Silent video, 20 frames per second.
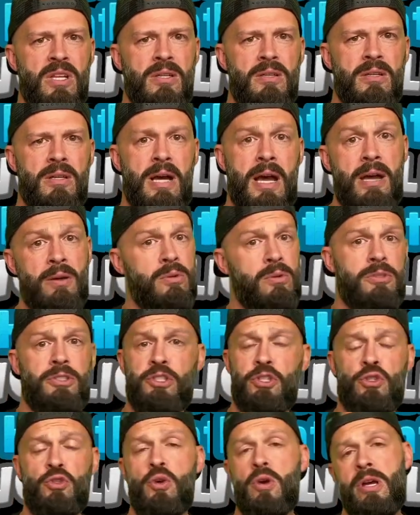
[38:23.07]
will
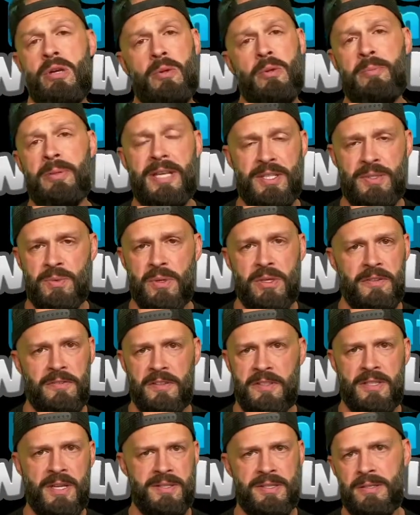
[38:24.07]
destroy and replace one if
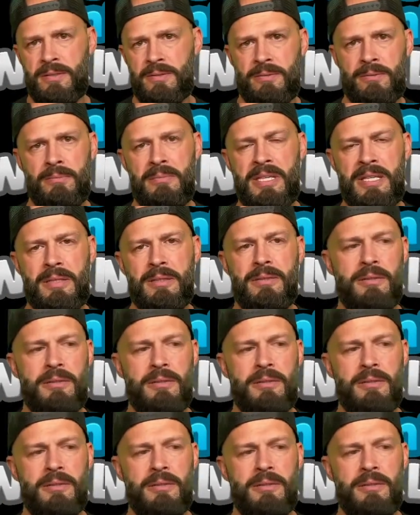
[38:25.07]
it doesn't meet,